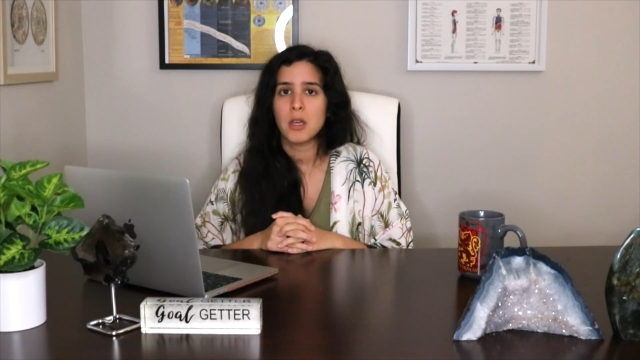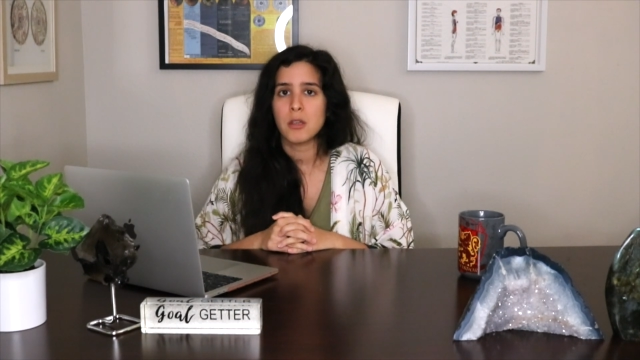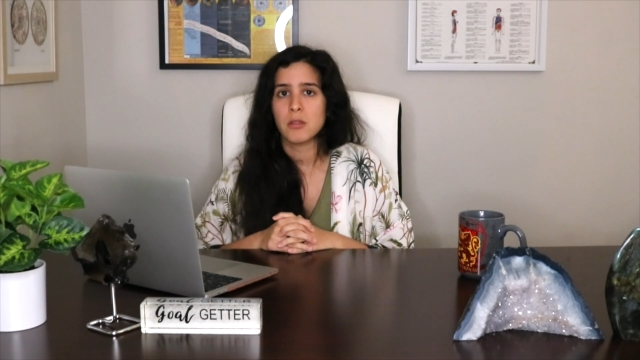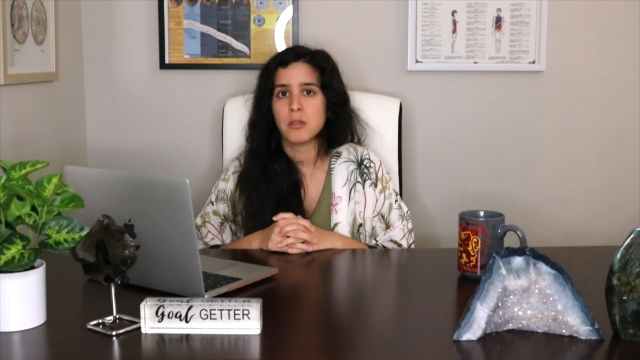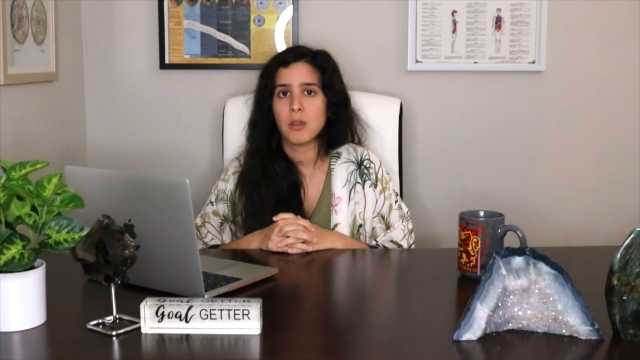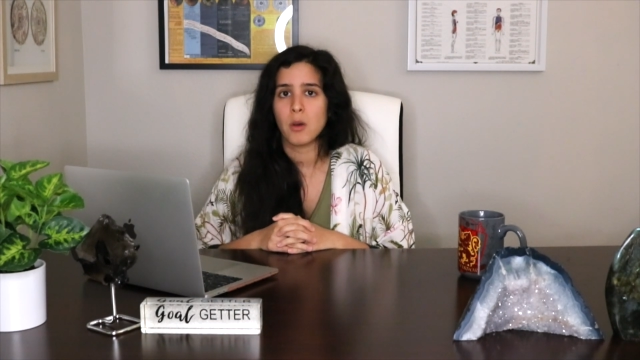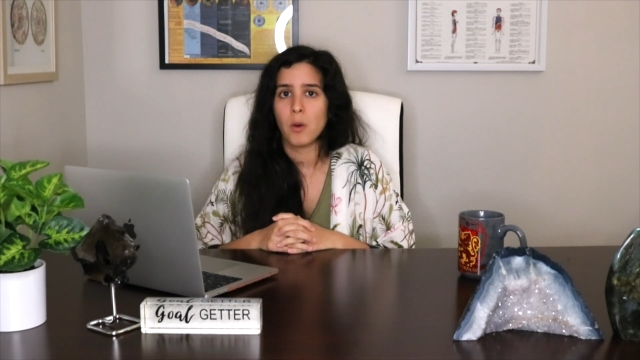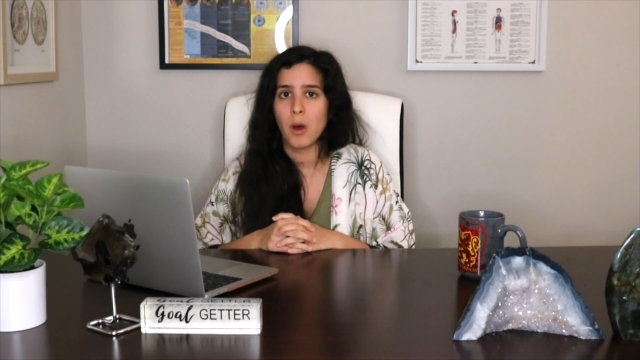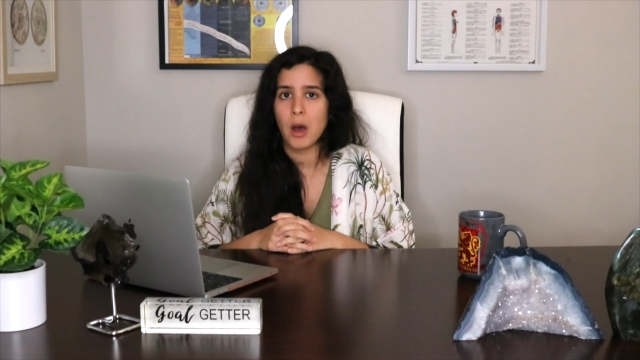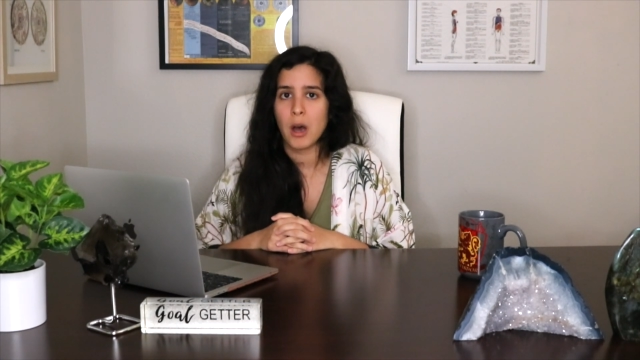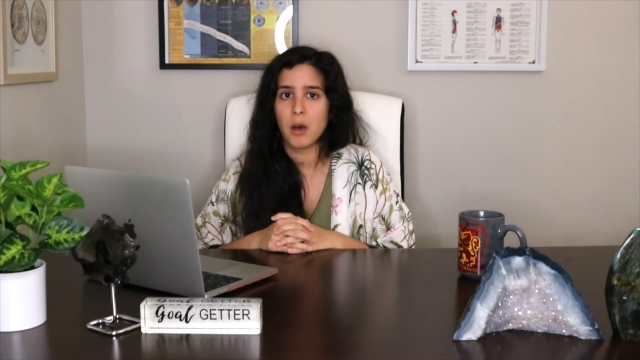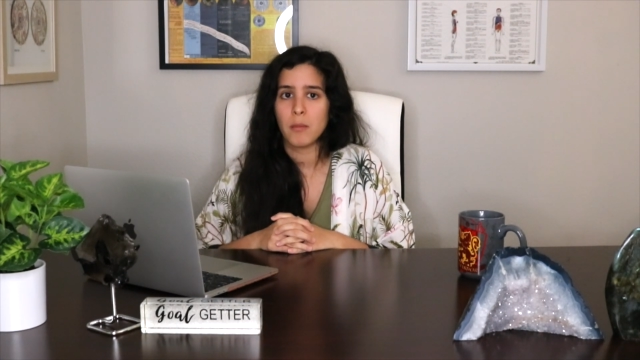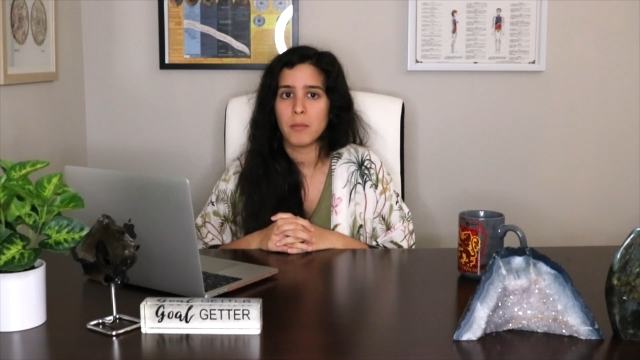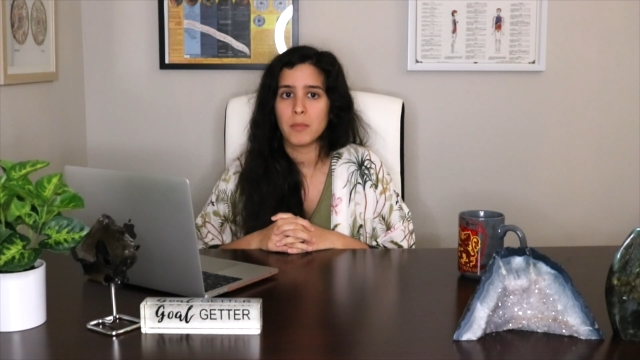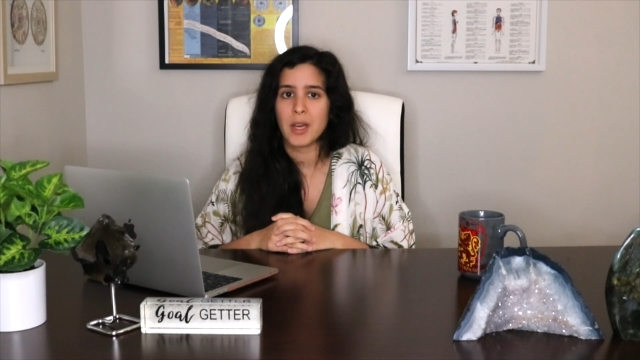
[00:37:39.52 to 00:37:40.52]
So
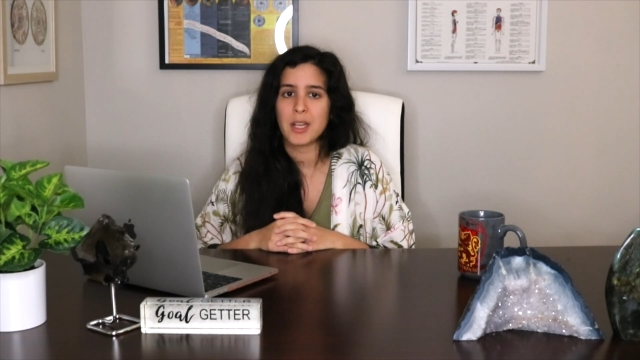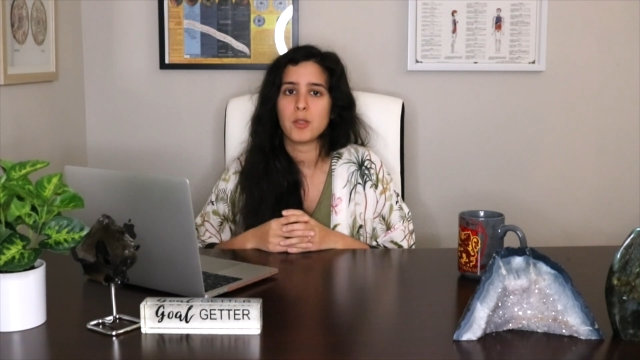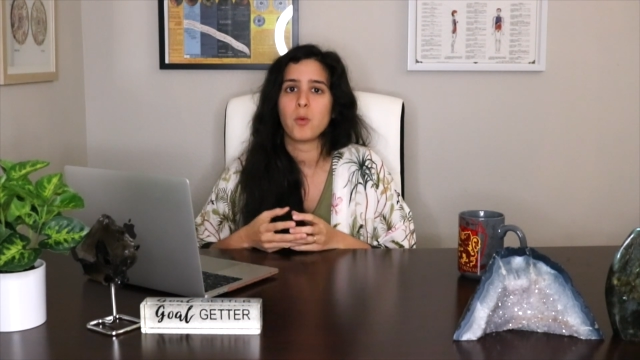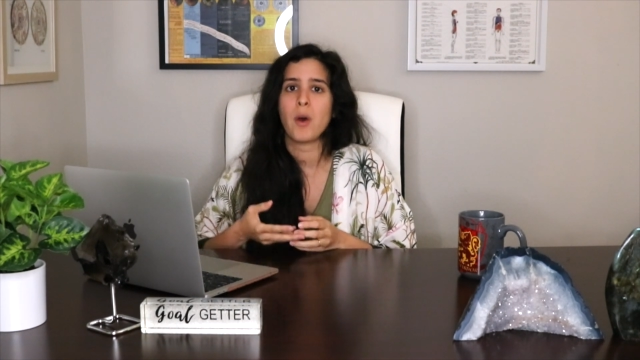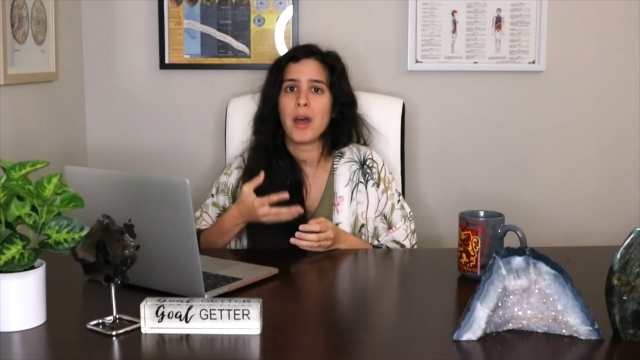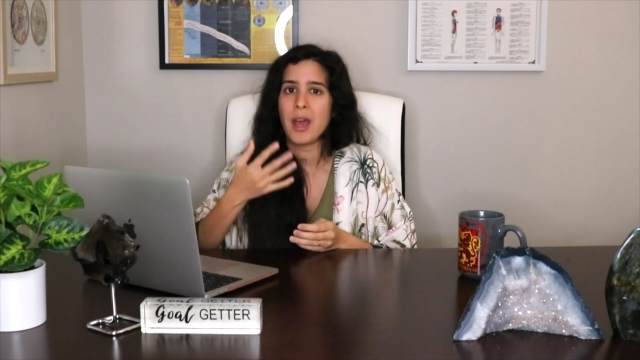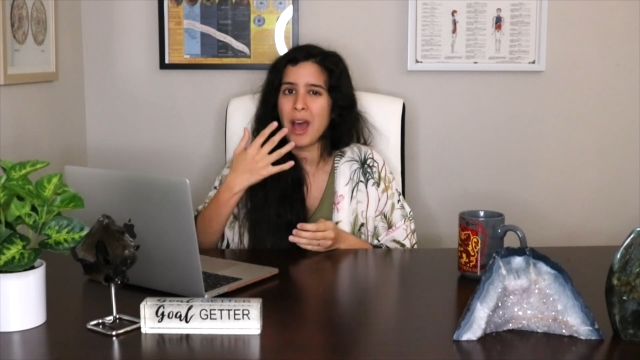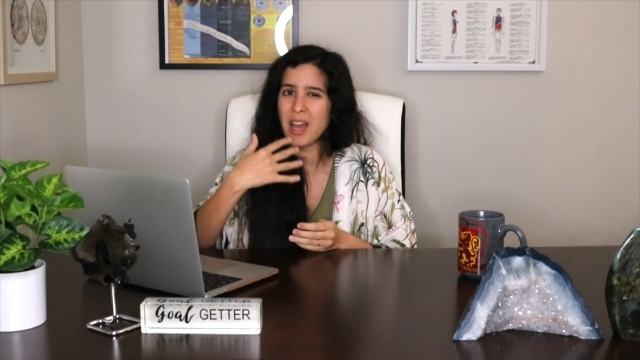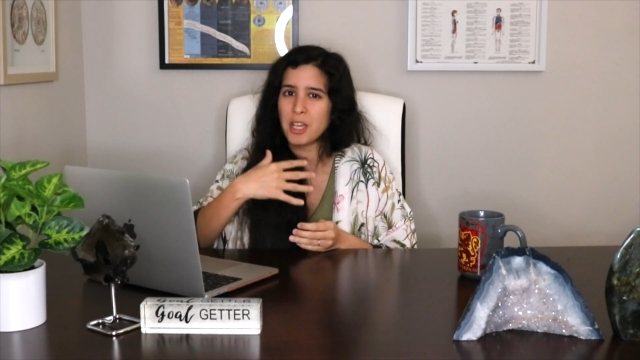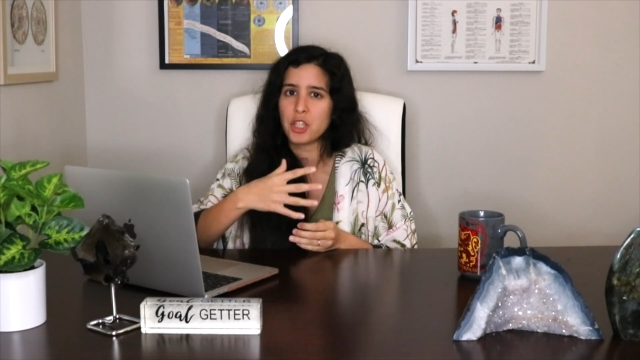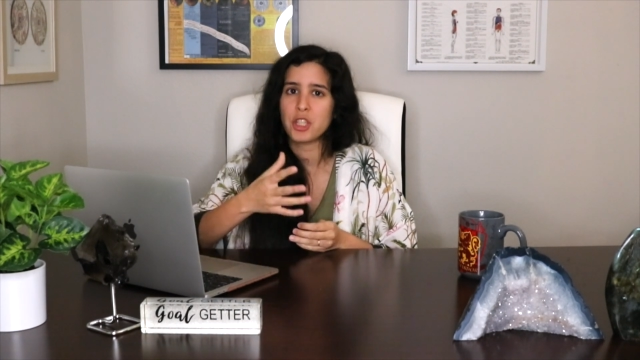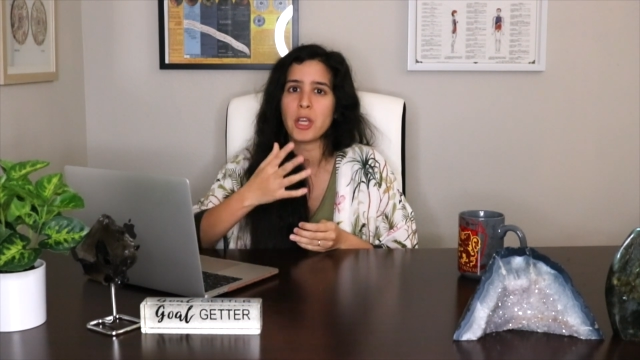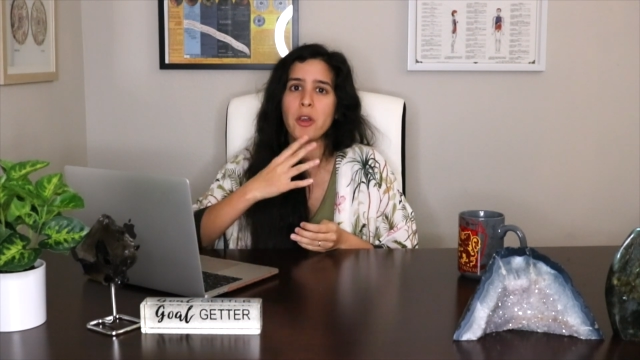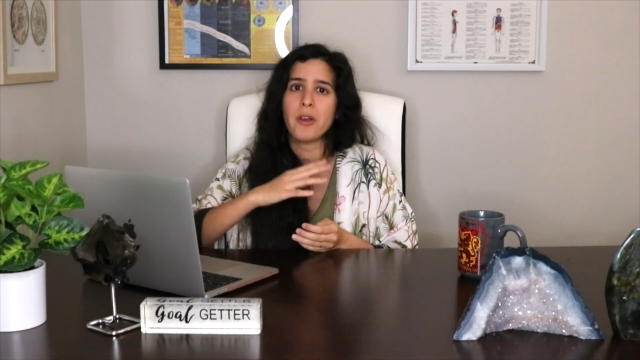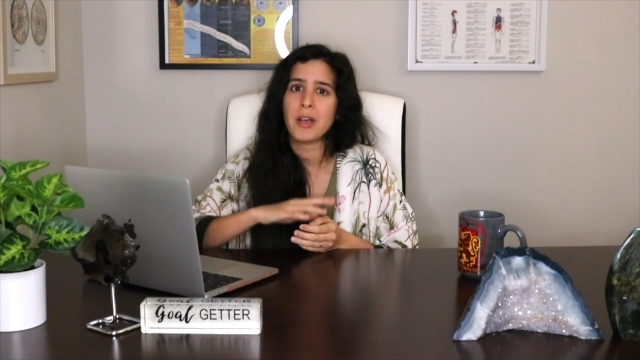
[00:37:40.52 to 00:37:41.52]
that's why I
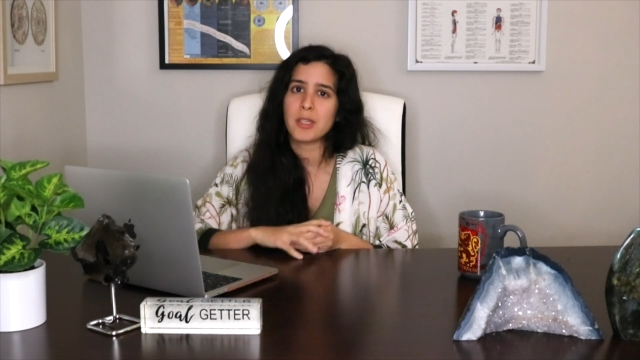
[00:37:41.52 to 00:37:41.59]
share